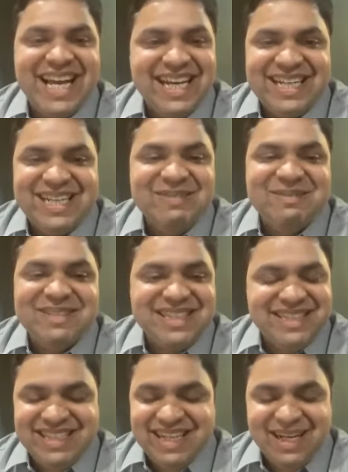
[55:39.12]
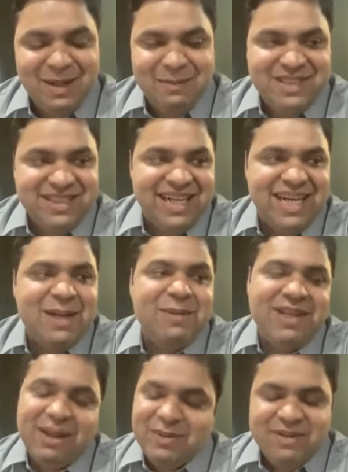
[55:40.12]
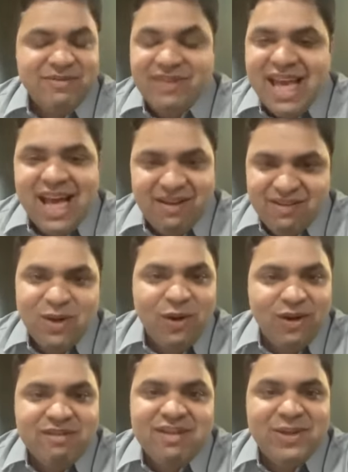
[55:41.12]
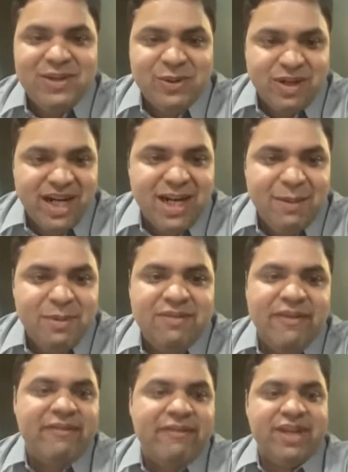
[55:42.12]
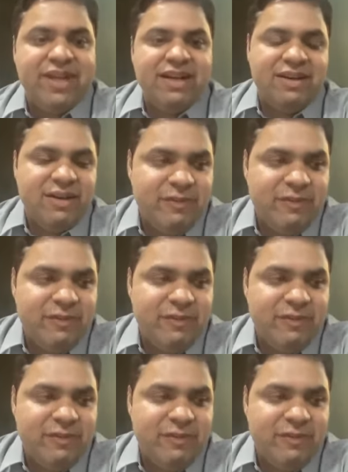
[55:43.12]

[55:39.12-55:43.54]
agree with Amit, right? I mean, we have a long way to go, right? I mean, again,